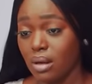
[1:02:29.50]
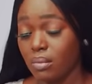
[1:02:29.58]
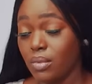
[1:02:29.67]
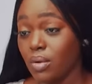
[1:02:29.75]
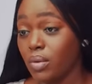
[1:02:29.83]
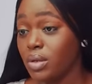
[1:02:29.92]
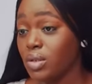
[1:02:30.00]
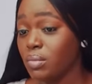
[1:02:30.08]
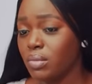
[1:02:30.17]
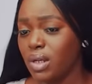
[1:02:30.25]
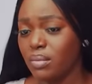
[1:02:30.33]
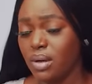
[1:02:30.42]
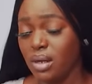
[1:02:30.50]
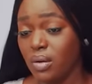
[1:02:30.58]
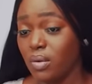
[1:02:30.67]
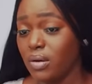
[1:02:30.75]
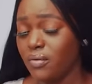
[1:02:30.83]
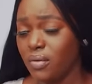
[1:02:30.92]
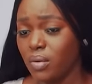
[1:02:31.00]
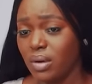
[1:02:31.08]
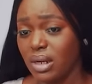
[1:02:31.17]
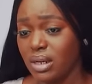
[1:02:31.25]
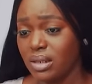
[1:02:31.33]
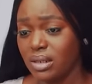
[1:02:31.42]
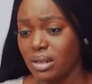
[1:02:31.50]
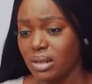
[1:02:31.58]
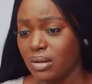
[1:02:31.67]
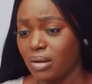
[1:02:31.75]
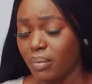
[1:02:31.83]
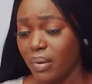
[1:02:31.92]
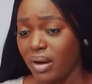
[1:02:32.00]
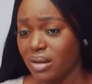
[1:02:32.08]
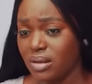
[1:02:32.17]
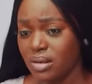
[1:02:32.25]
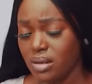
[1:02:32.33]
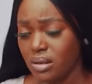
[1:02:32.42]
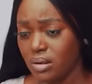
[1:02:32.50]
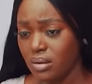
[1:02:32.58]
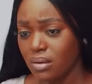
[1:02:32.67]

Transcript: I'm not going to blame anyone for what I did in the past.